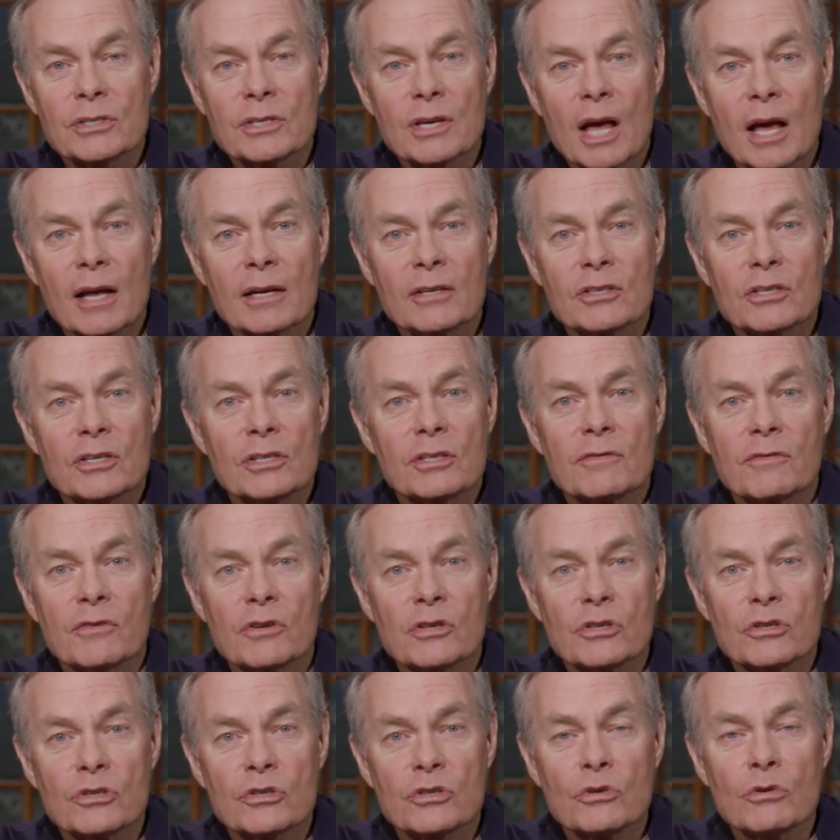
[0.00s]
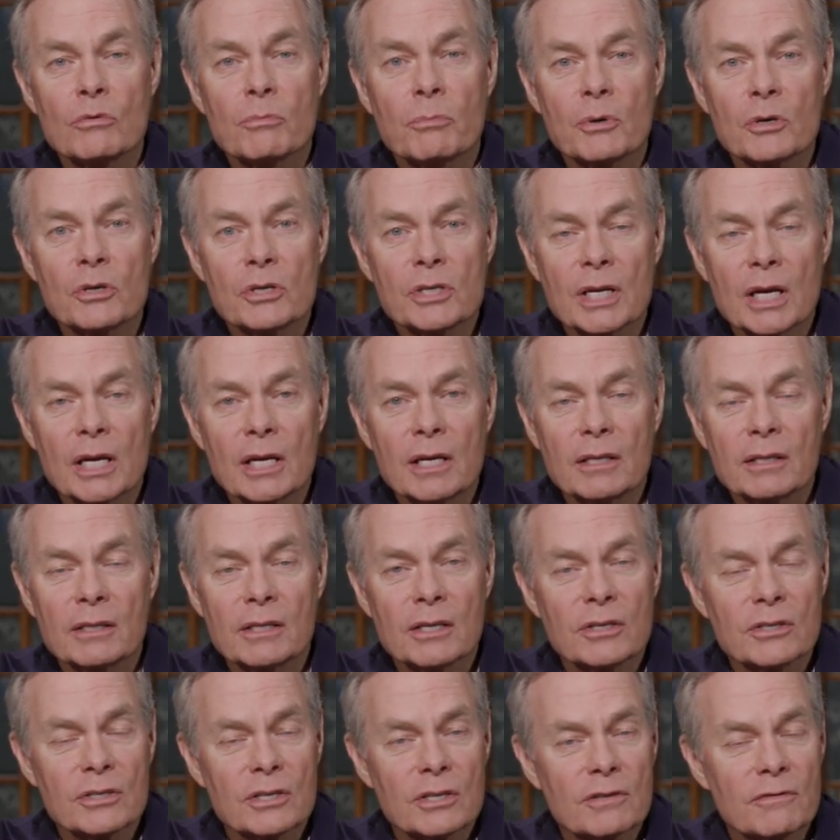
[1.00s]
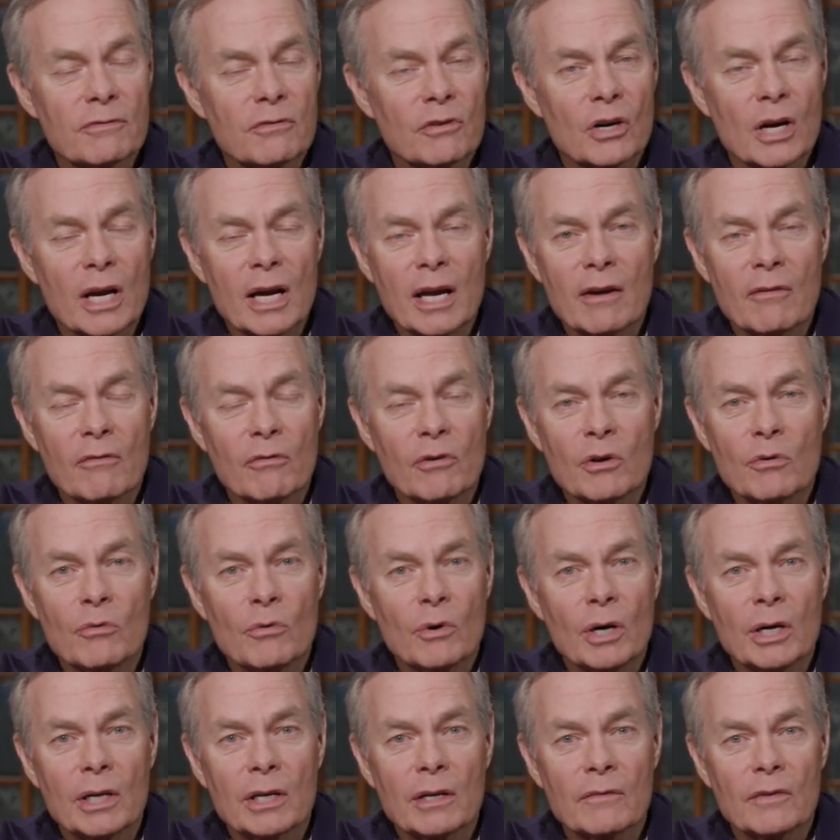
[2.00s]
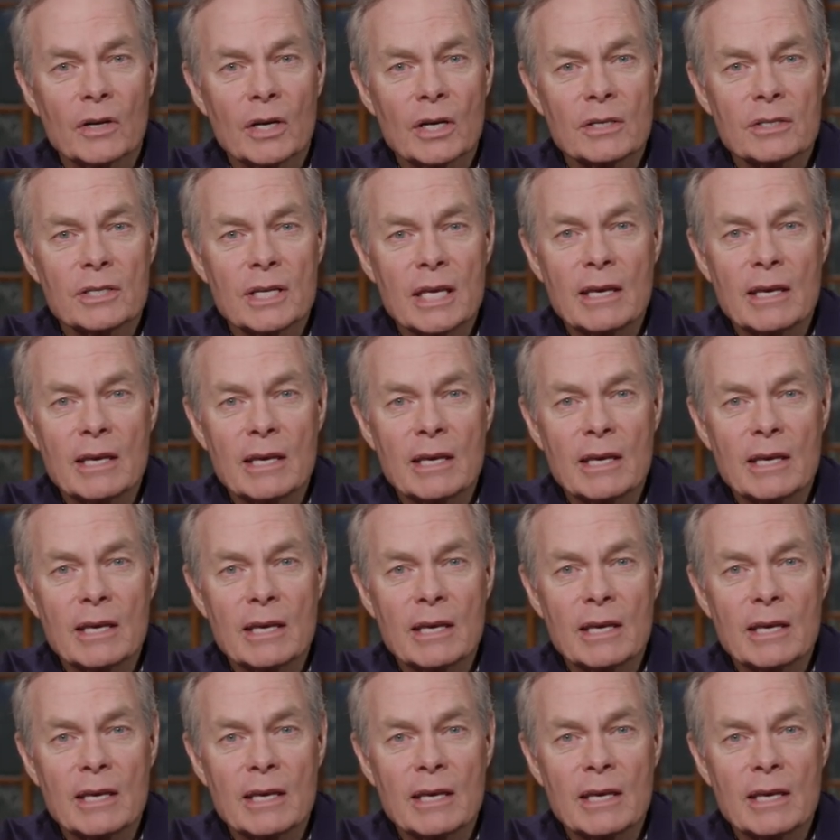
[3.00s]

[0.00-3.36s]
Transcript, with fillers: not just for the super saint, this is for every one of us.